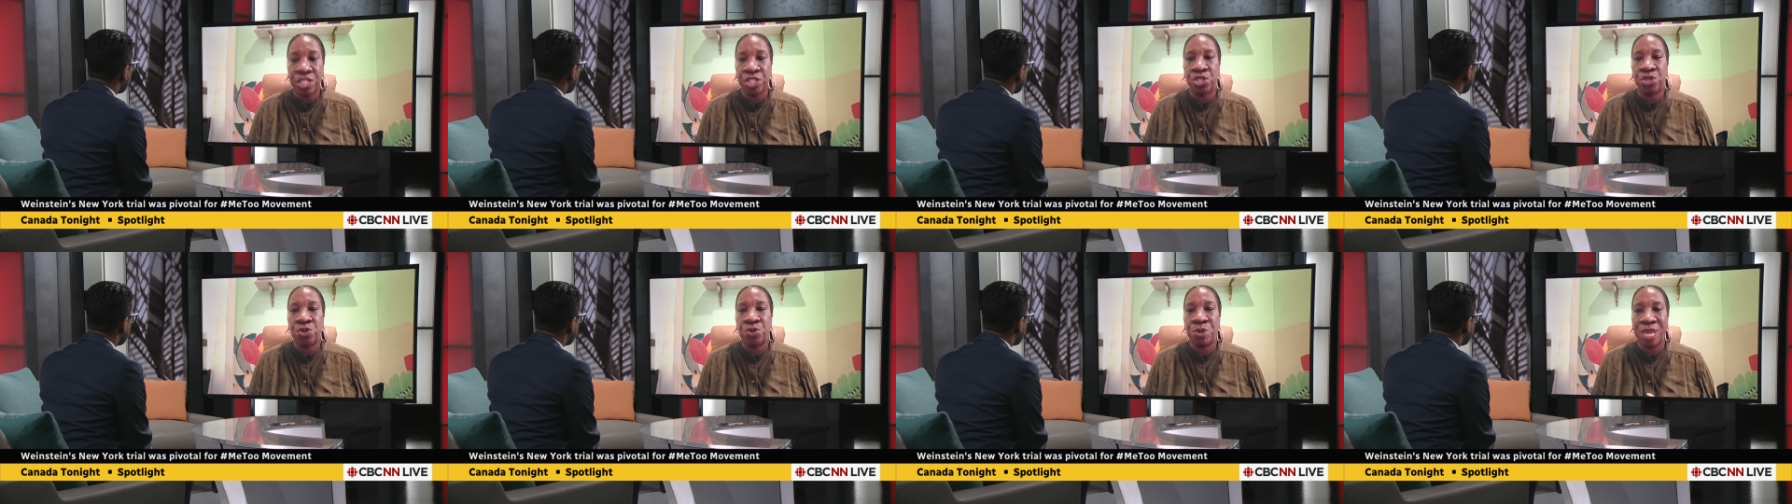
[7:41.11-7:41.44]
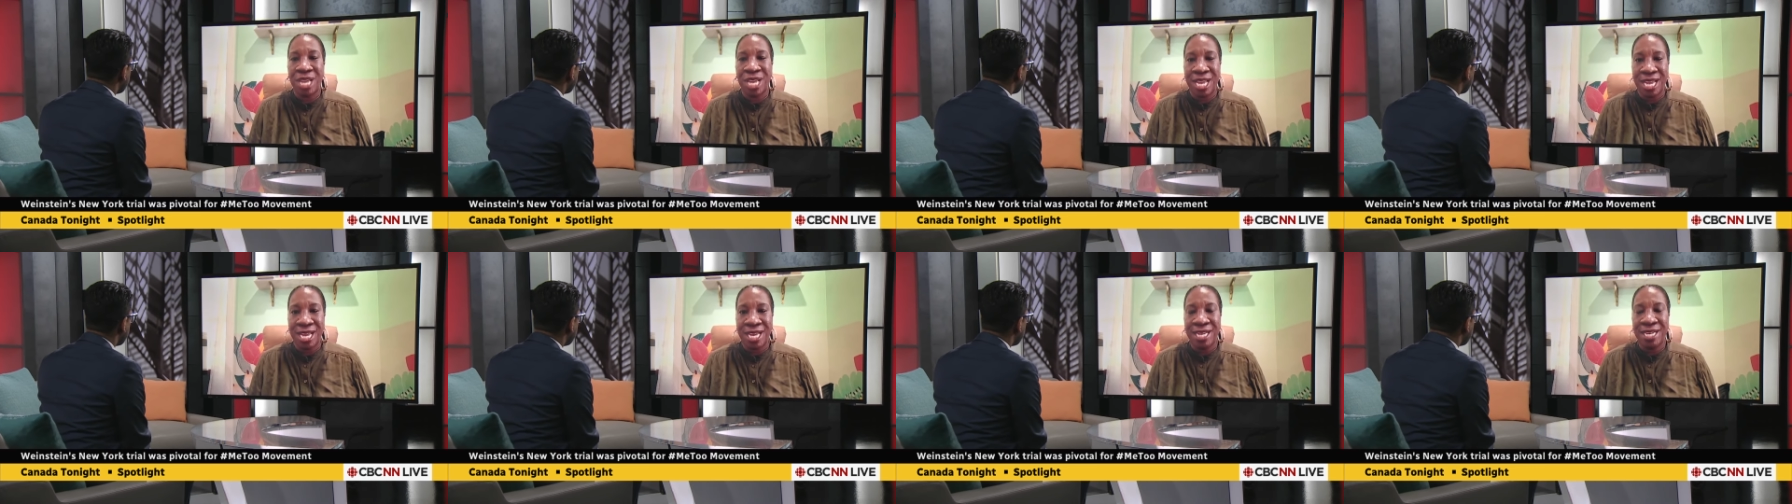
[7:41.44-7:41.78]
to
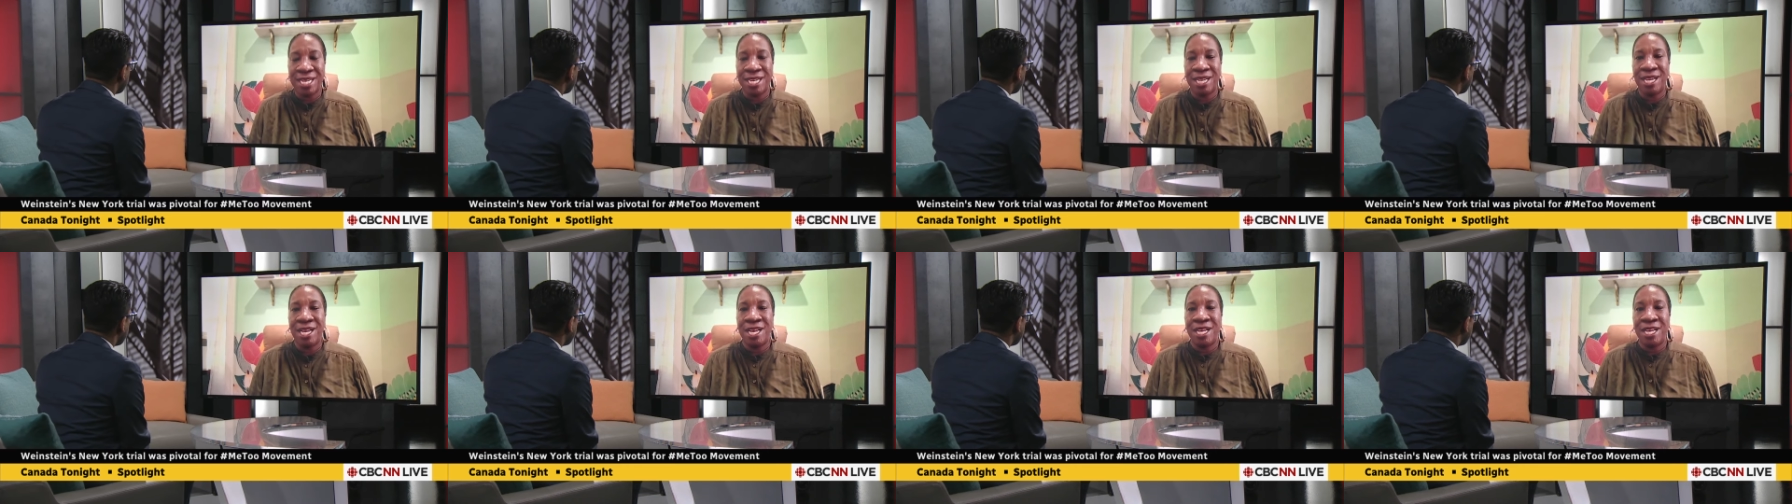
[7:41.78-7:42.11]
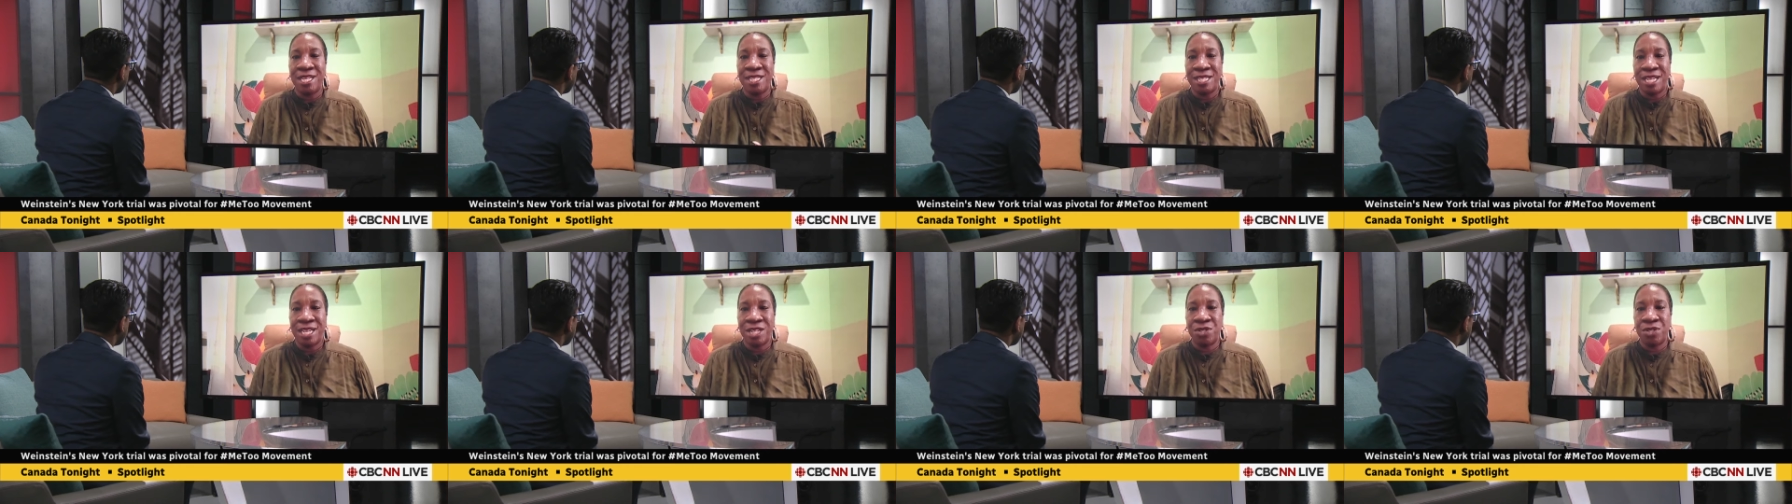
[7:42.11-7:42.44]
end
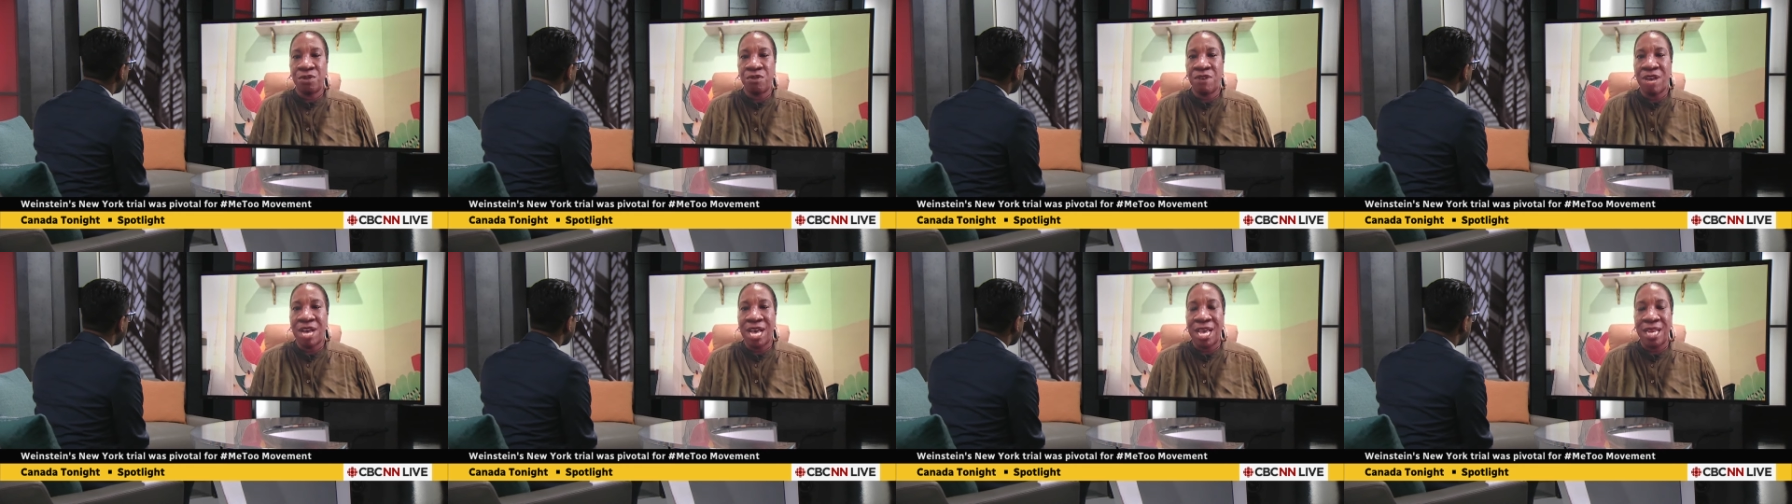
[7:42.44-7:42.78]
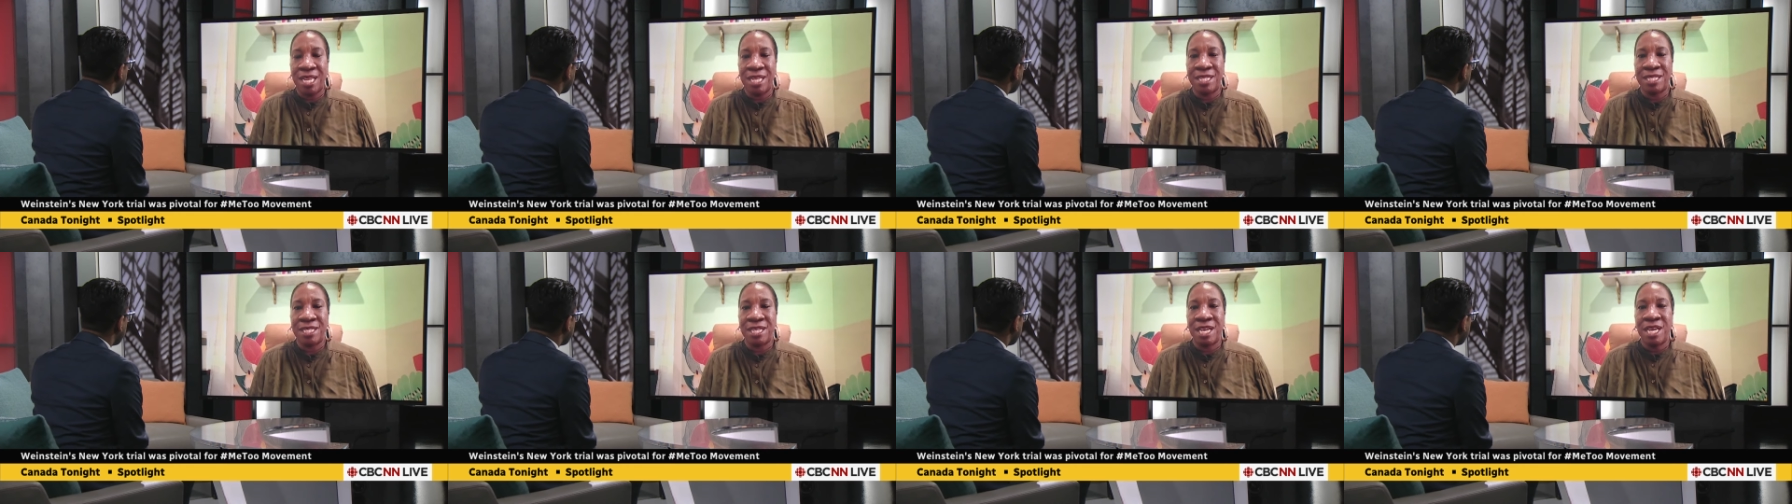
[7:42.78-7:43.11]
sexual
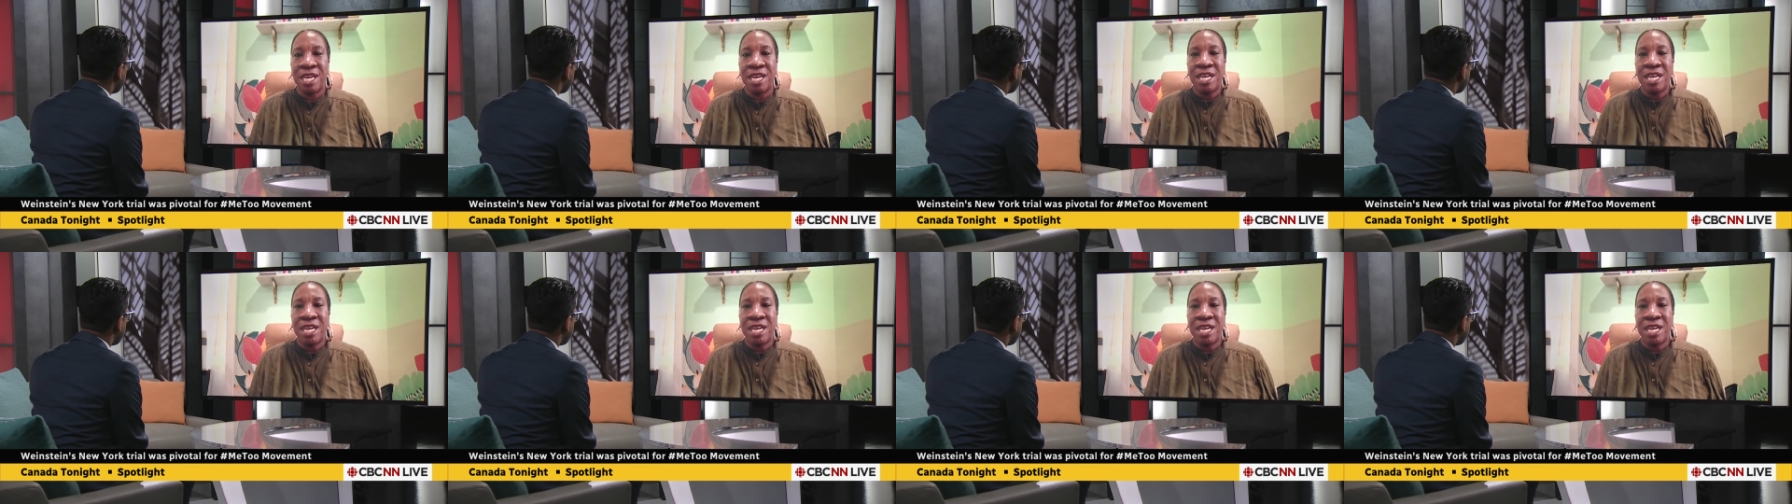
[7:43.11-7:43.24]
violence.